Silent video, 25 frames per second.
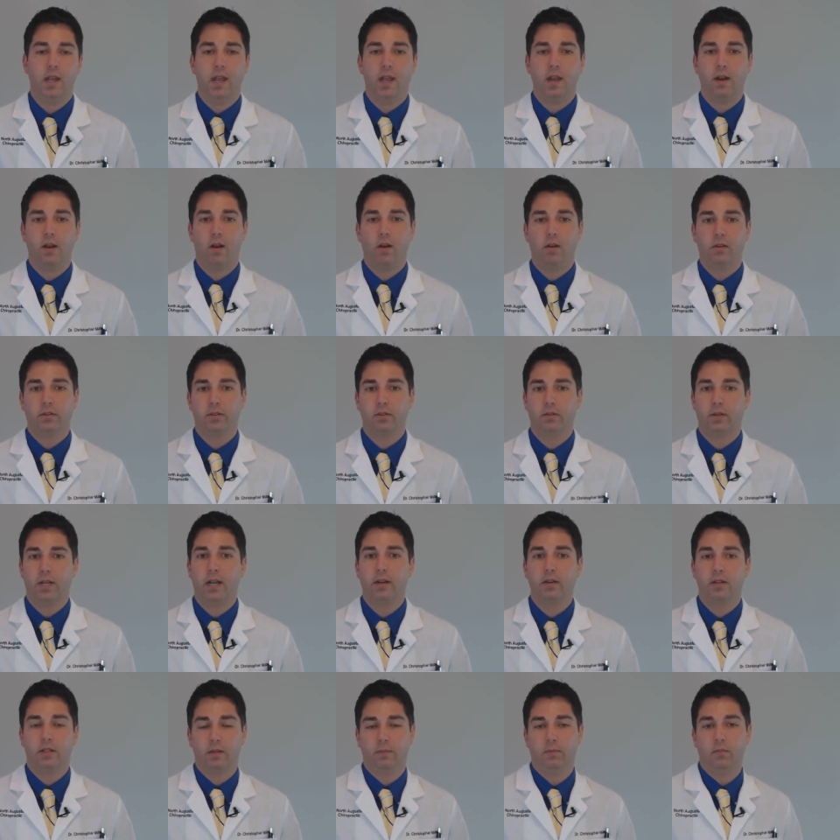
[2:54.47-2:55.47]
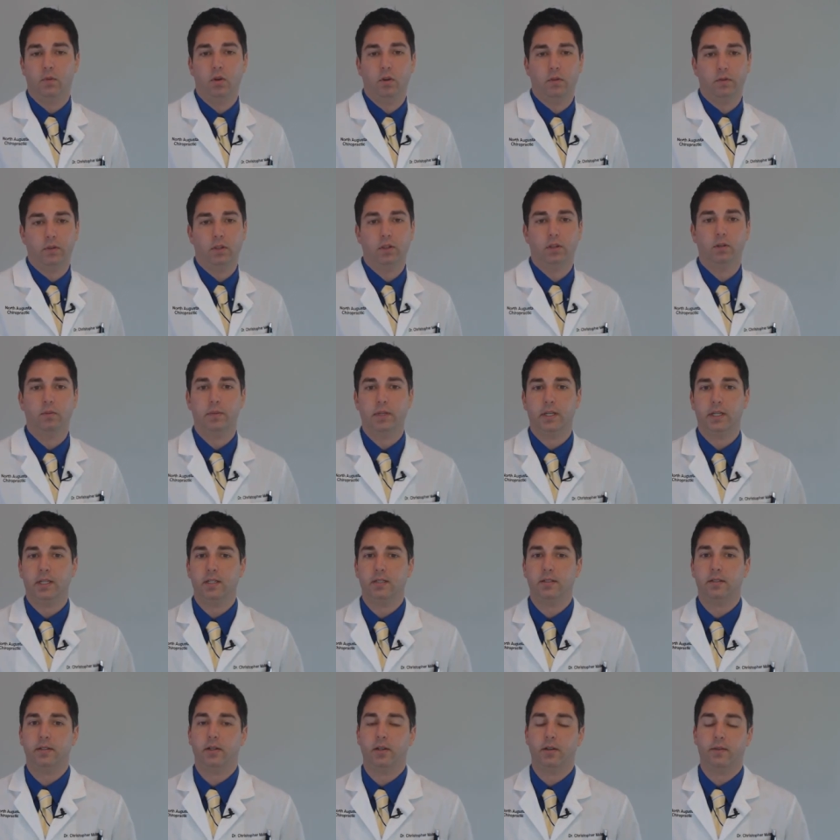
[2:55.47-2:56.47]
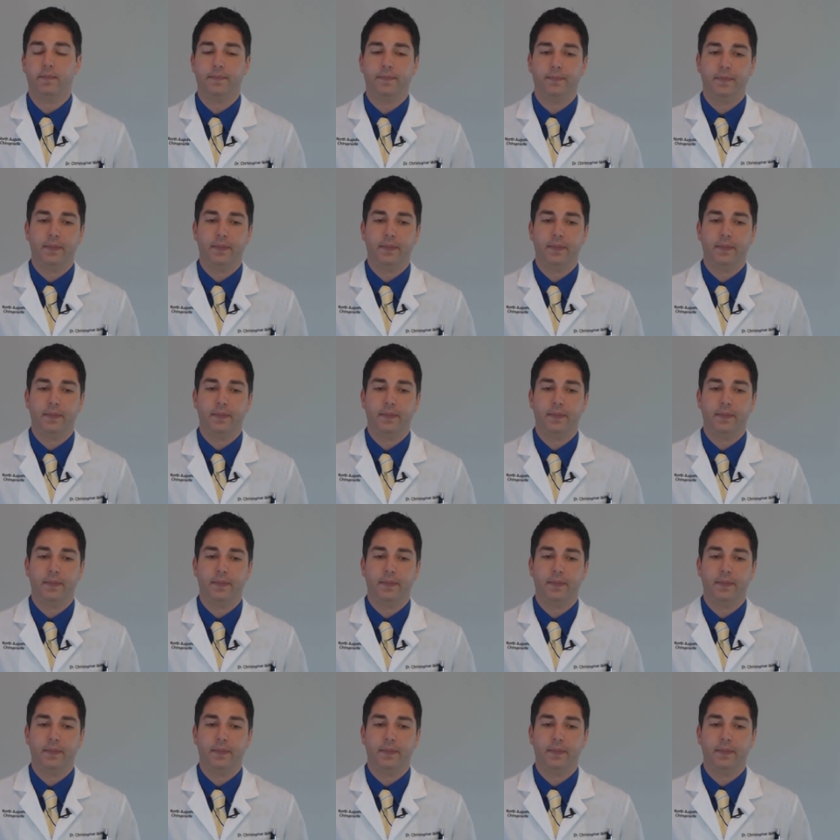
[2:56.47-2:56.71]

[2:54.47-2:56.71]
And also now you can move a little bit easier.